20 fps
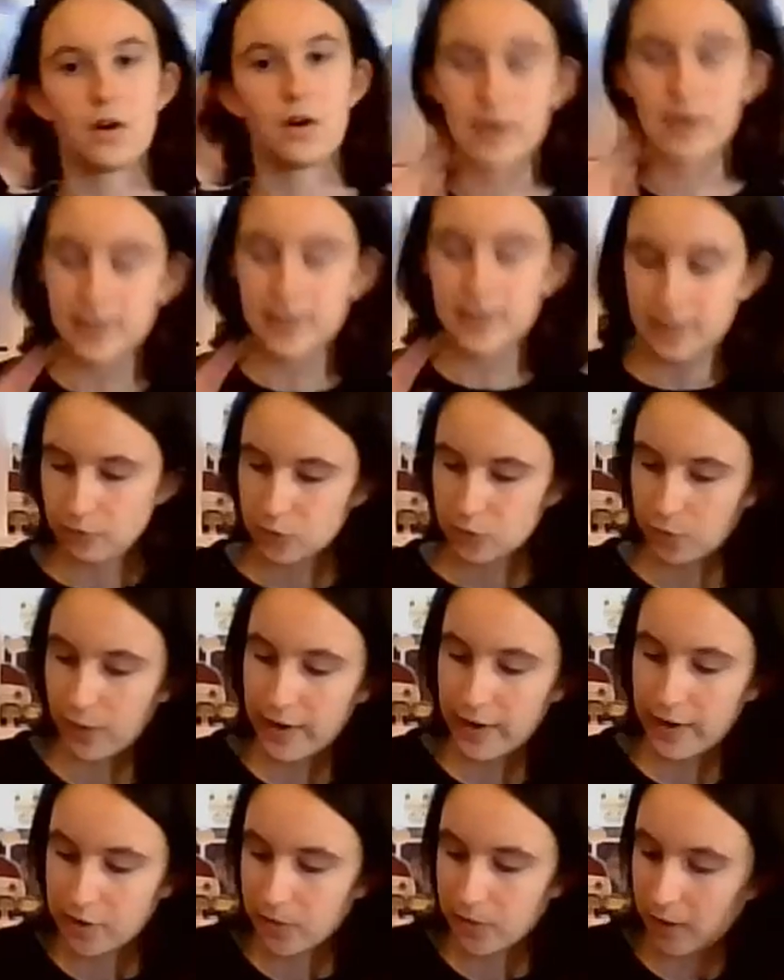Alright, that was
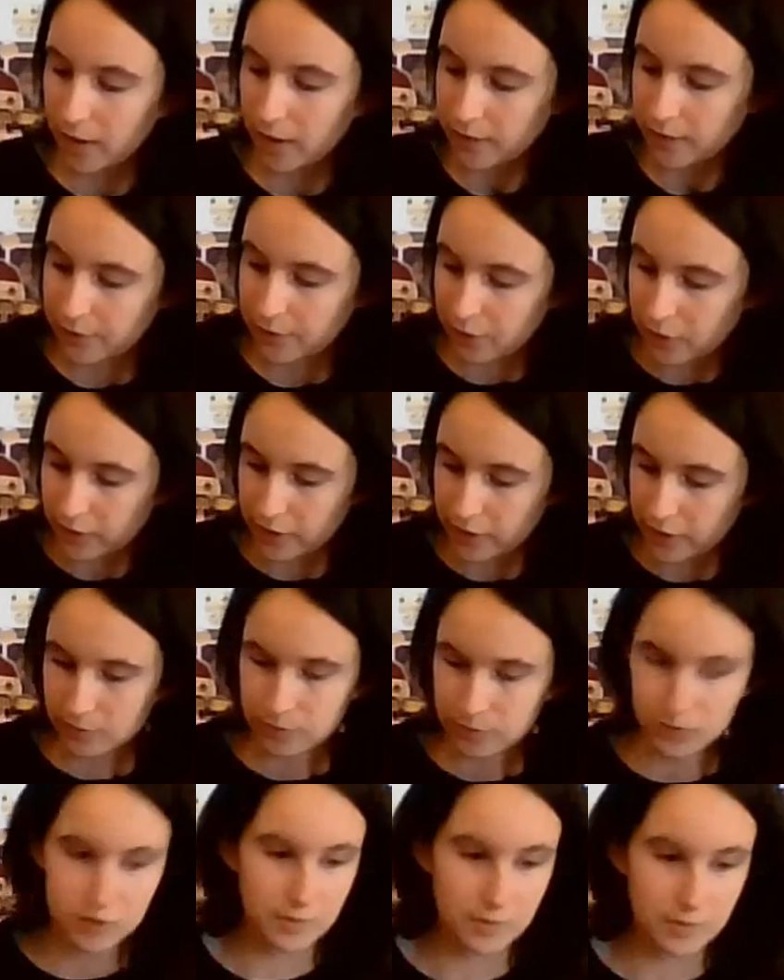way too hard for cutting
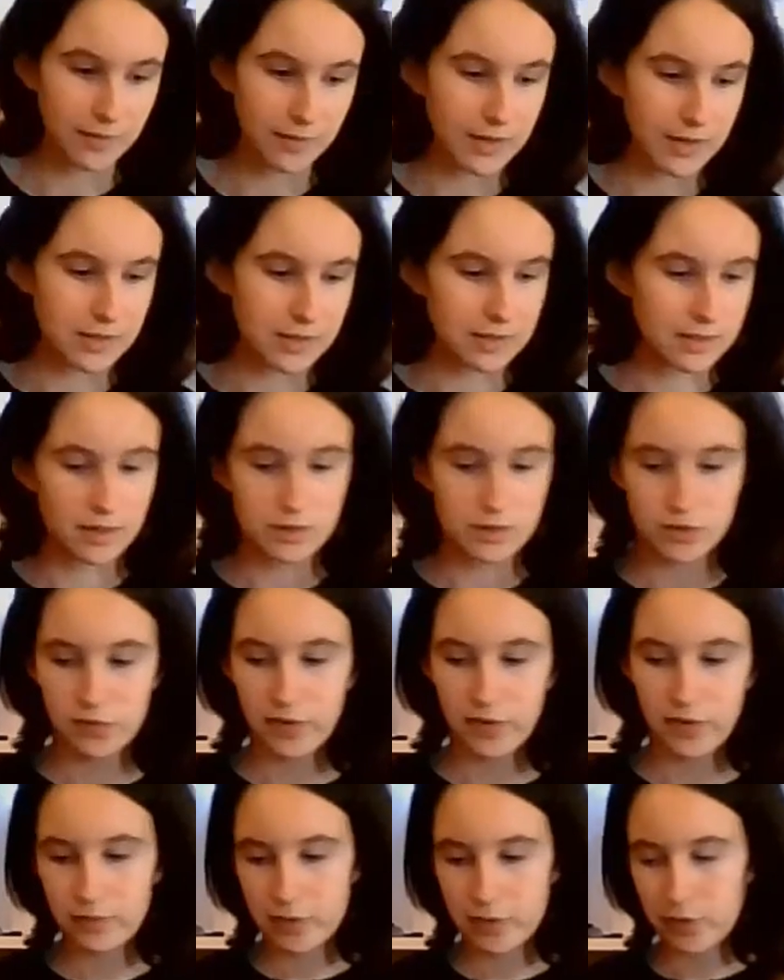up just a bit of this, and I
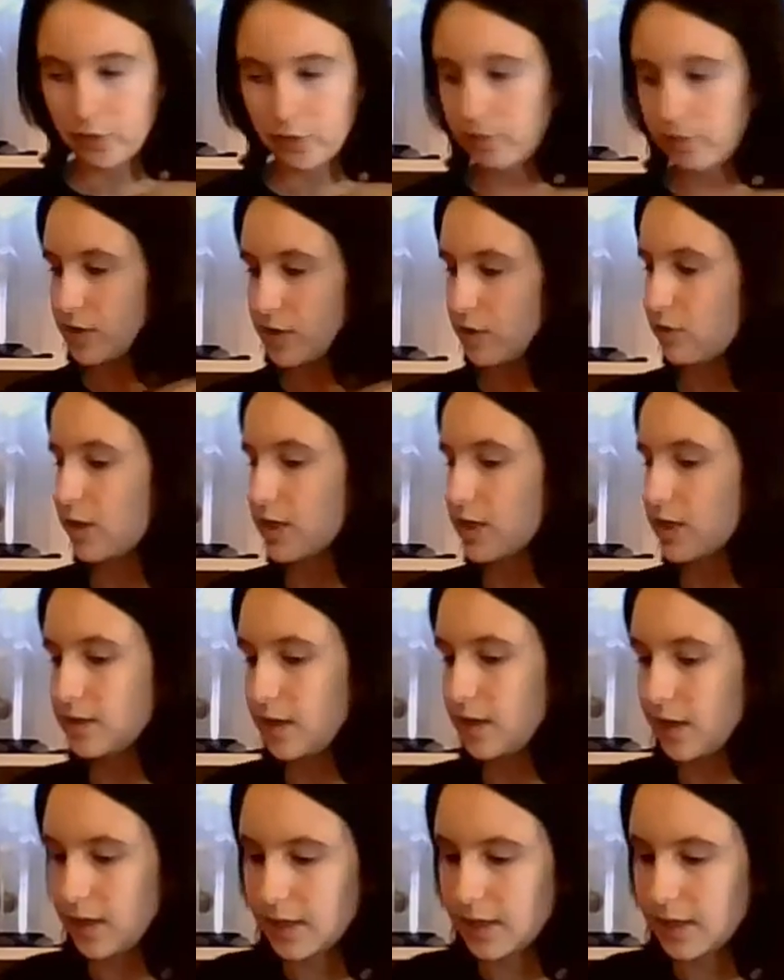don't even know if it's the right
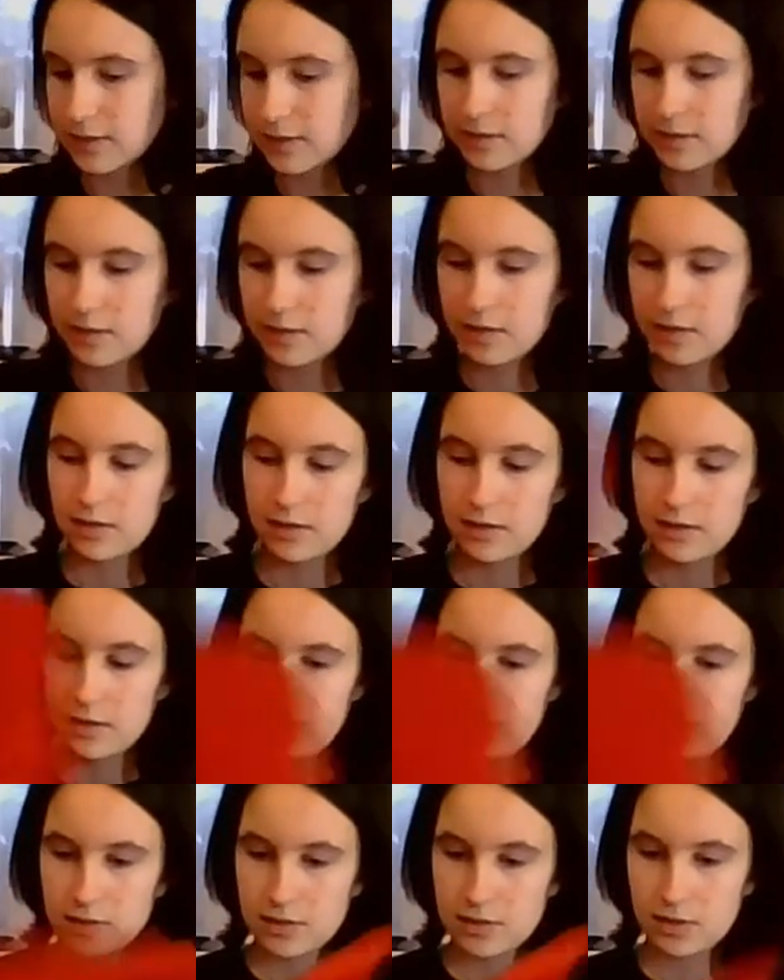size.
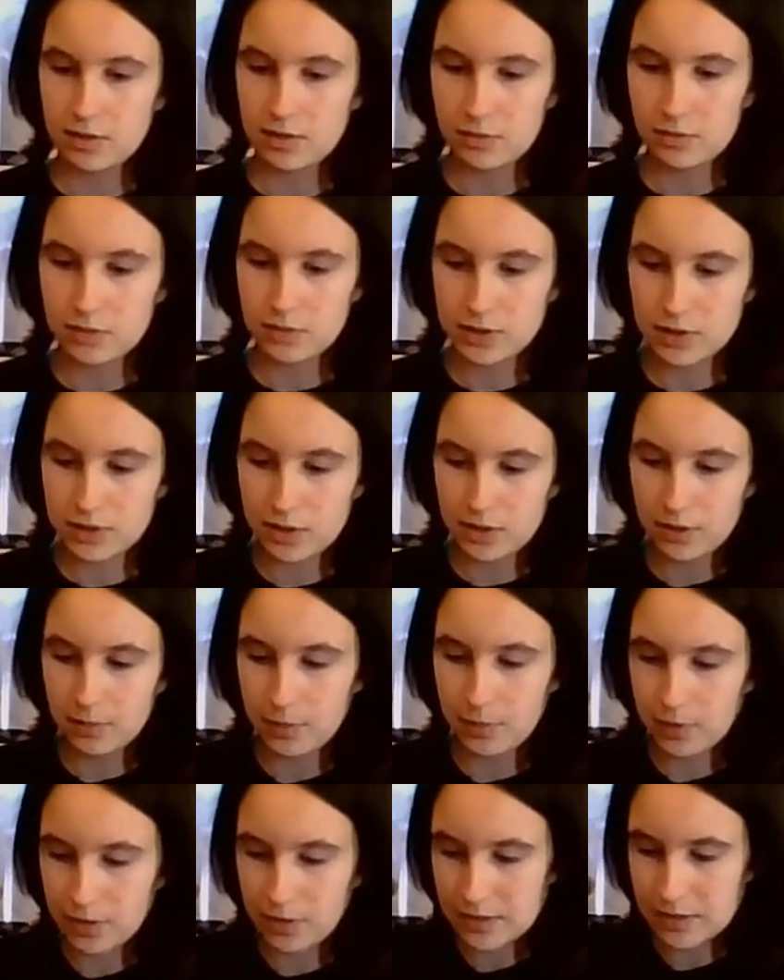So we're just going to
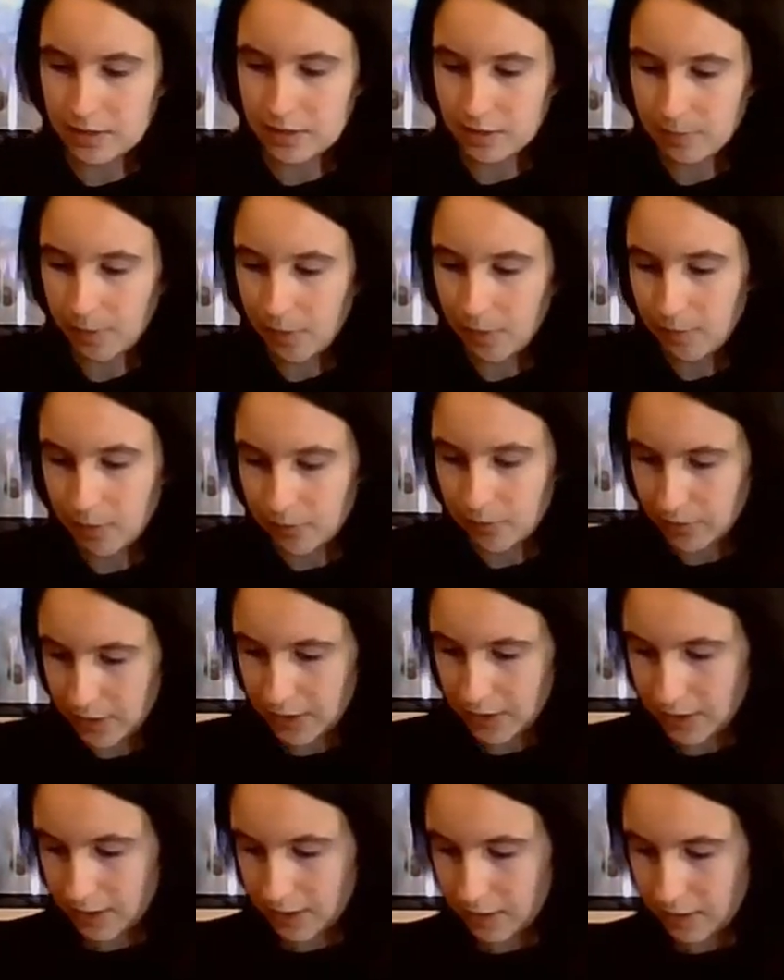put this in the bottom of
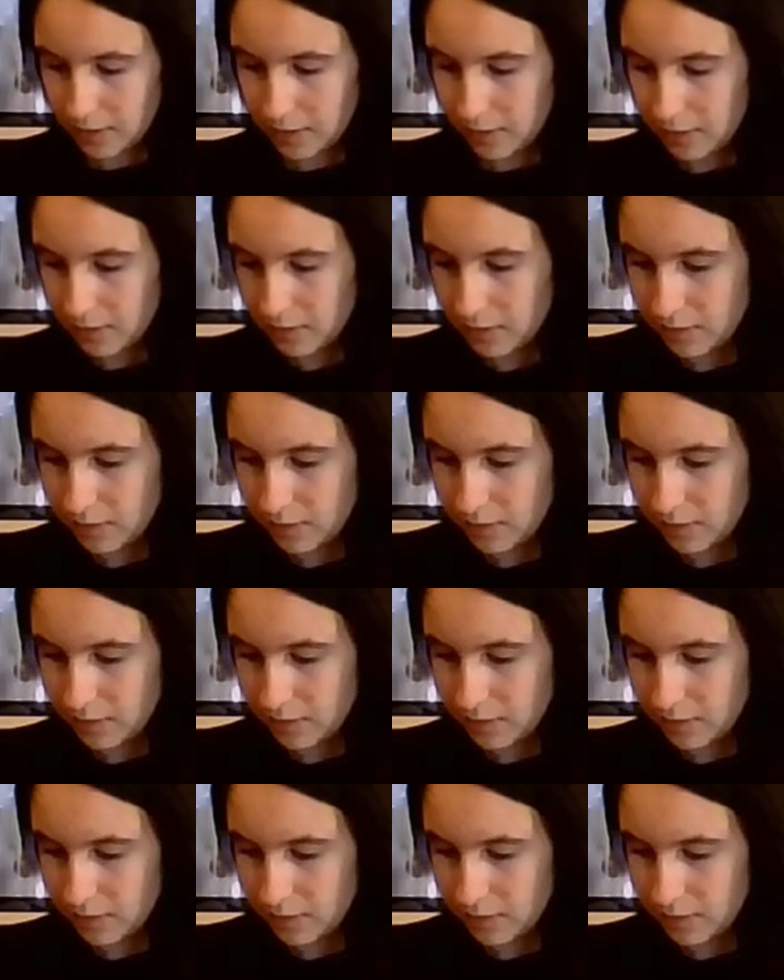here.